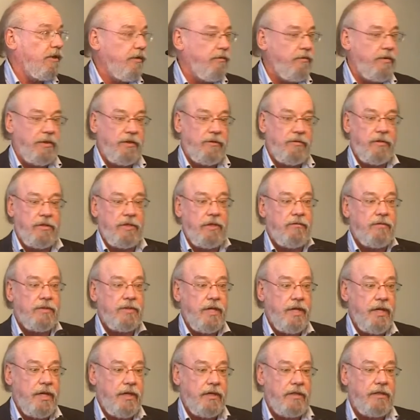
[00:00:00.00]
He was
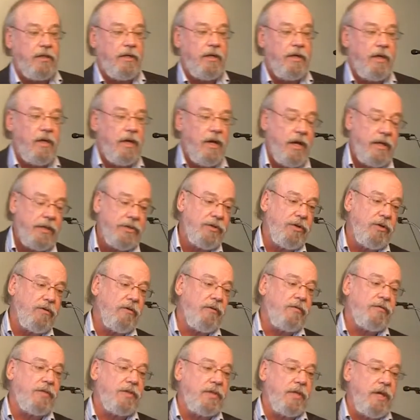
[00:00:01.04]
the head
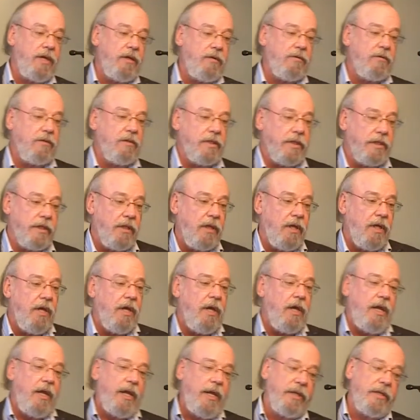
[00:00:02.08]
honcho of scoundreling
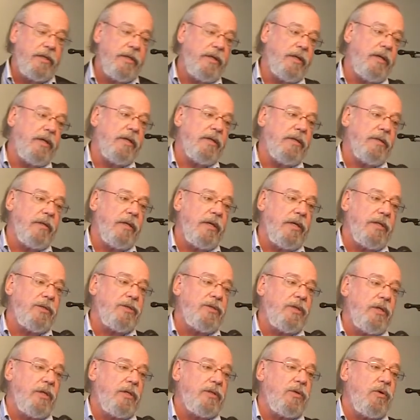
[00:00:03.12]
and
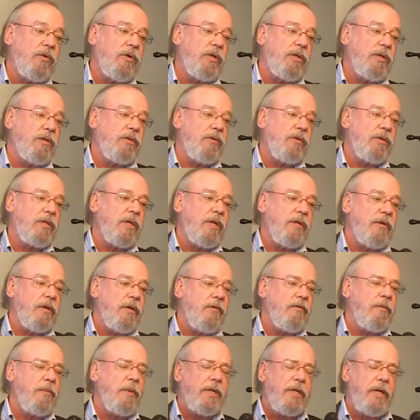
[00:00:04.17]
cheating. So he said,
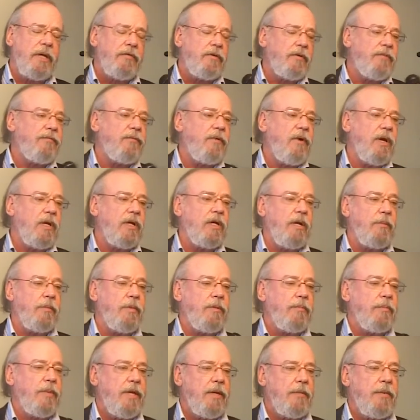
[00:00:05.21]
everybody I defrauded, I'm
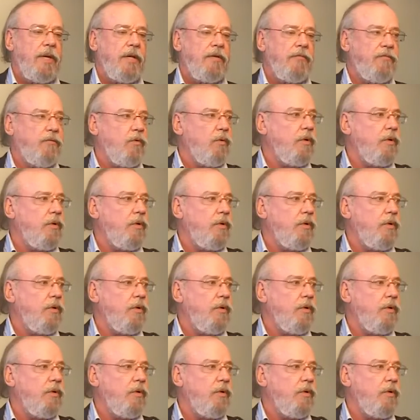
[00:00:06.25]
going to pay back